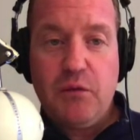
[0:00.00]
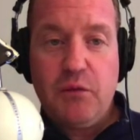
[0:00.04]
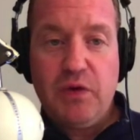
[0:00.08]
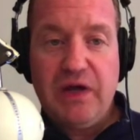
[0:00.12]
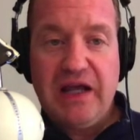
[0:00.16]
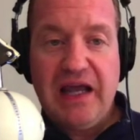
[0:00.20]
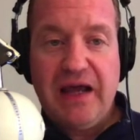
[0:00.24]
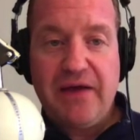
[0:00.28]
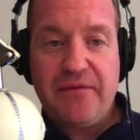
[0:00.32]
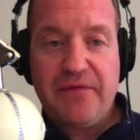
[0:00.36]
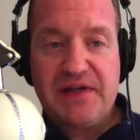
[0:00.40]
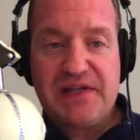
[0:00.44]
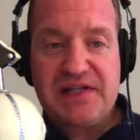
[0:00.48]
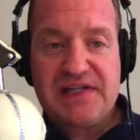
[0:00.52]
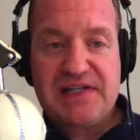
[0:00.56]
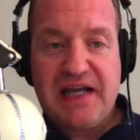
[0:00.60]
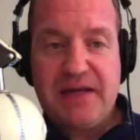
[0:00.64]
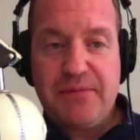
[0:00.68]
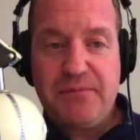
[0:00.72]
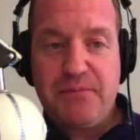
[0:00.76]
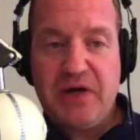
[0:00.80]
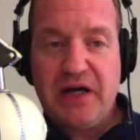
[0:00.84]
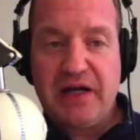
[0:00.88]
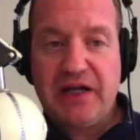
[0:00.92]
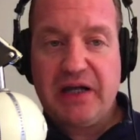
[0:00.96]
We have the
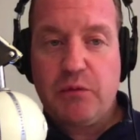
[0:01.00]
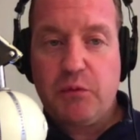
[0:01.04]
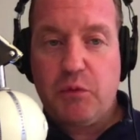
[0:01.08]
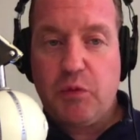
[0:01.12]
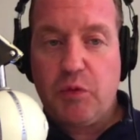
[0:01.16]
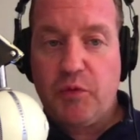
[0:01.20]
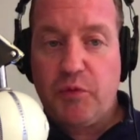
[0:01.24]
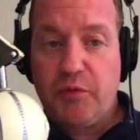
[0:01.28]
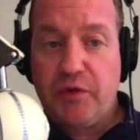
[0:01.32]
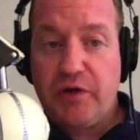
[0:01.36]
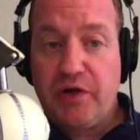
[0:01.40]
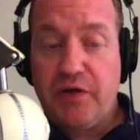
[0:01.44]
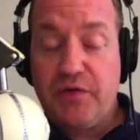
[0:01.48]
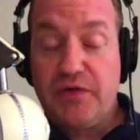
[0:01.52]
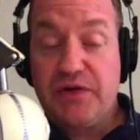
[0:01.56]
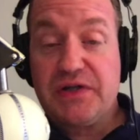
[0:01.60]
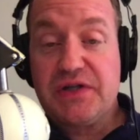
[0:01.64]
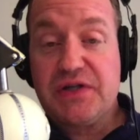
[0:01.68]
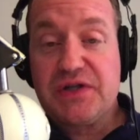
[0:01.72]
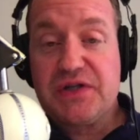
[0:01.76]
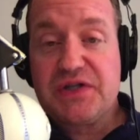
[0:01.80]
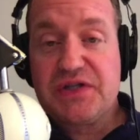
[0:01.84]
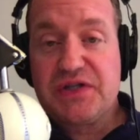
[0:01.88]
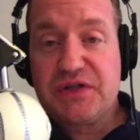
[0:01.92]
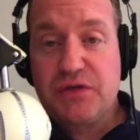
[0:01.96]
site bucket where we're going
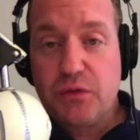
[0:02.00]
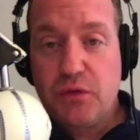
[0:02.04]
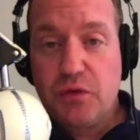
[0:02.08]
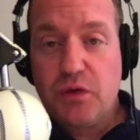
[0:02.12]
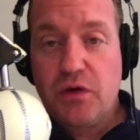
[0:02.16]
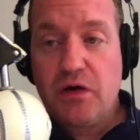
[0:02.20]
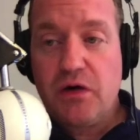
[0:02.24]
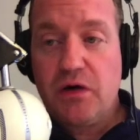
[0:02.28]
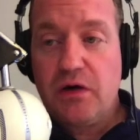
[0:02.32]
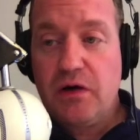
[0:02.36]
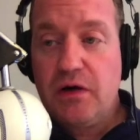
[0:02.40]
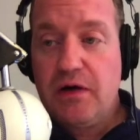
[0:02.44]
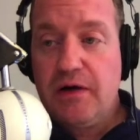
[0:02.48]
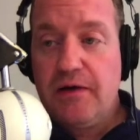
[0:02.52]
to store